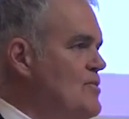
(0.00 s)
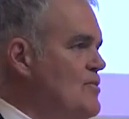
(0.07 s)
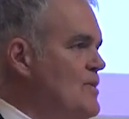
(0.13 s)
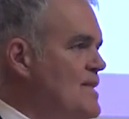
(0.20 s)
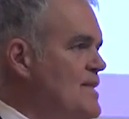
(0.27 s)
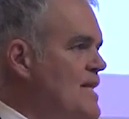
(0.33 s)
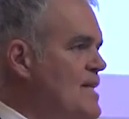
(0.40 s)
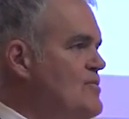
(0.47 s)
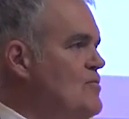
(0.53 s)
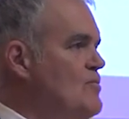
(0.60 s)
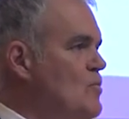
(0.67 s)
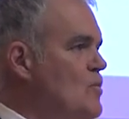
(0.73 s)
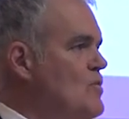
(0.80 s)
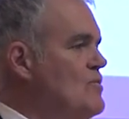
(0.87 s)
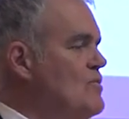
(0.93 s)
to it. That's your
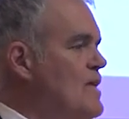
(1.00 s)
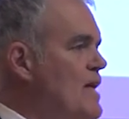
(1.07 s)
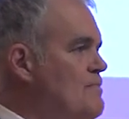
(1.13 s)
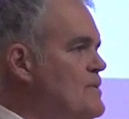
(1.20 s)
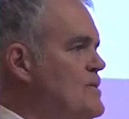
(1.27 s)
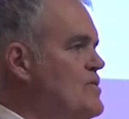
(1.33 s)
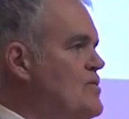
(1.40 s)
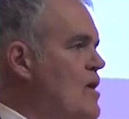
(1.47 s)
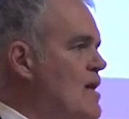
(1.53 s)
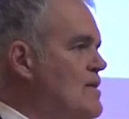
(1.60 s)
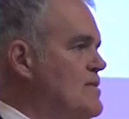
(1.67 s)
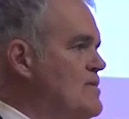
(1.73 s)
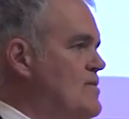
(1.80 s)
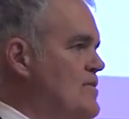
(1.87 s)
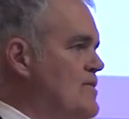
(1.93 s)
moral compass
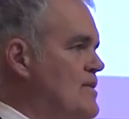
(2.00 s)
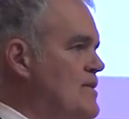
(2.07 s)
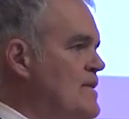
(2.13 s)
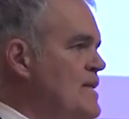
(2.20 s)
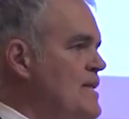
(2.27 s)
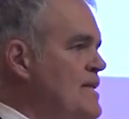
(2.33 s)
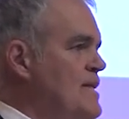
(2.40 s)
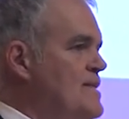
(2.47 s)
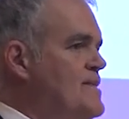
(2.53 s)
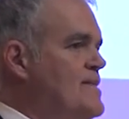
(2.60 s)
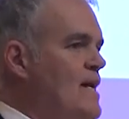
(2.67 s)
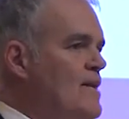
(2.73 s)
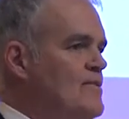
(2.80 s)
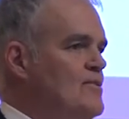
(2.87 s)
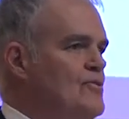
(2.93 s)
talking to you. It's
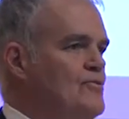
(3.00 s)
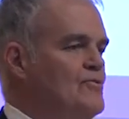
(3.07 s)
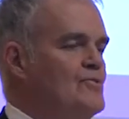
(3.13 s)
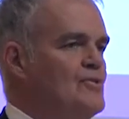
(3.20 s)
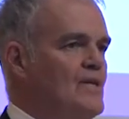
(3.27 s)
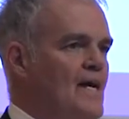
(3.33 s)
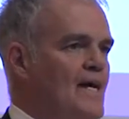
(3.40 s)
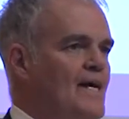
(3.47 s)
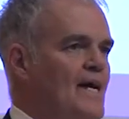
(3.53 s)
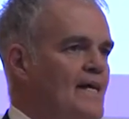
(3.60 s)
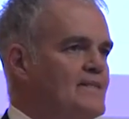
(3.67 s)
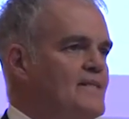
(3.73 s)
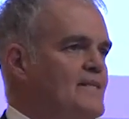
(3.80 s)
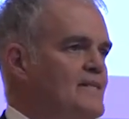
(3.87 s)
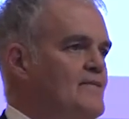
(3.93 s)
telling you should
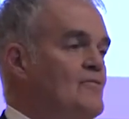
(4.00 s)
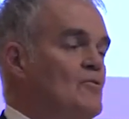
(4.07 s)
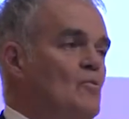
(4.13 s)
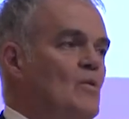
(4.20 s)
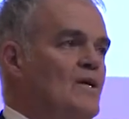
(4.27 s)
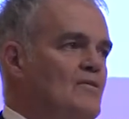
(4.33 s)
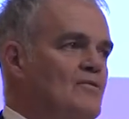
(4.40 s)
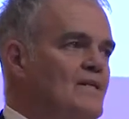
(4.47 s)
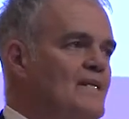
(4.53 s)
act in a different way, or at